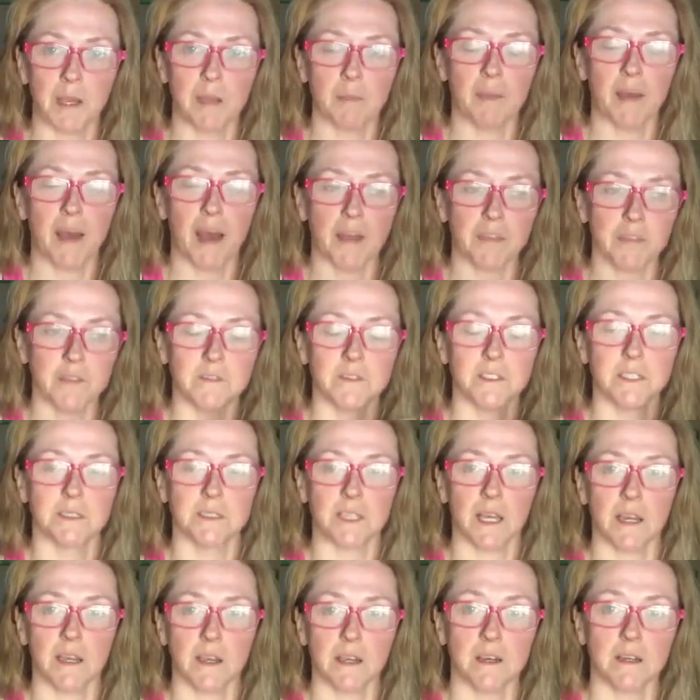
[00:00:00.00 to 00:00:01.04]
path of
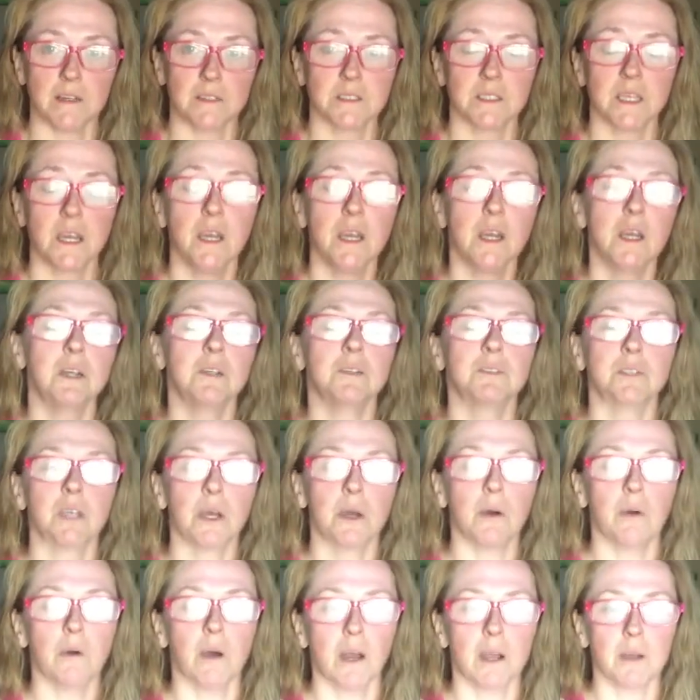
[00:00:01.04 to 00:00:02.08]
desires.
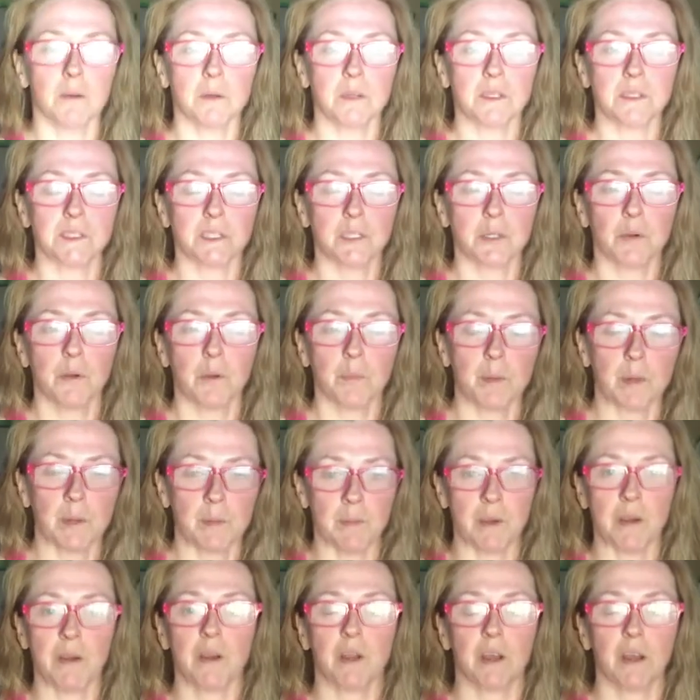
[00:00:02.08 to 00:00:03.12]
So I worked in corporate
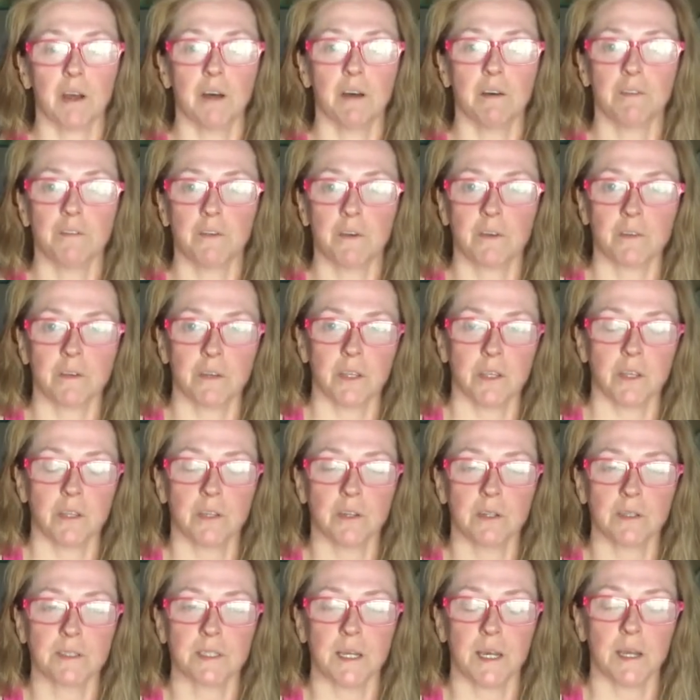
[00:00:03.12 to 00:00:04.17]
America for a really
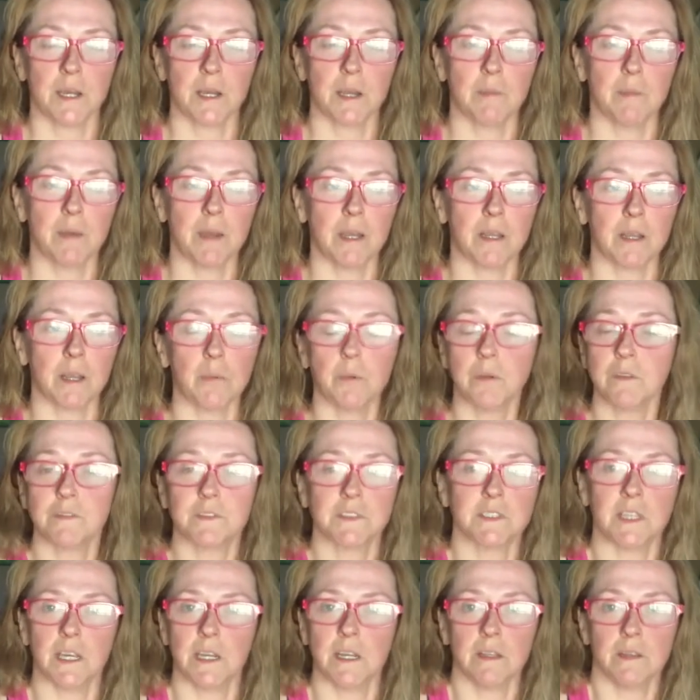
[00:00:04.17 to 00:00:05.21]
long time, and I would have
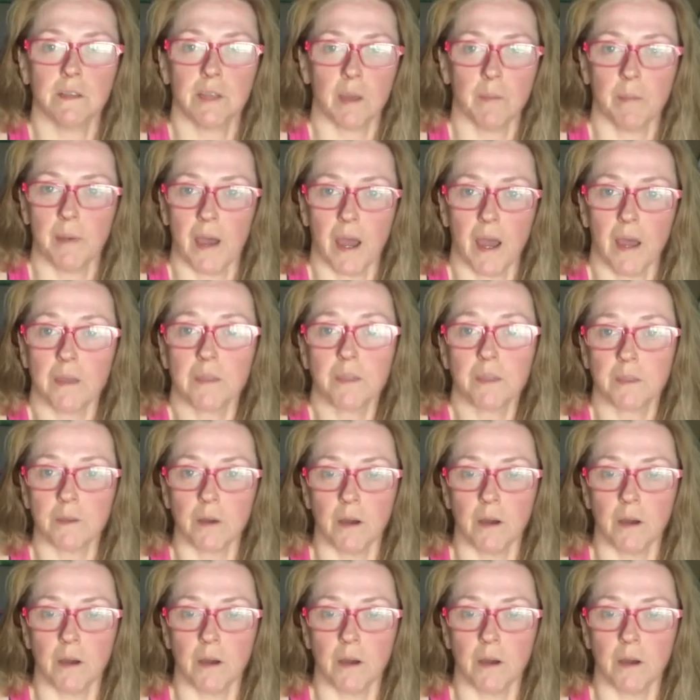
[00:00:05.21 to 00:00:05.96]
stayed on that path.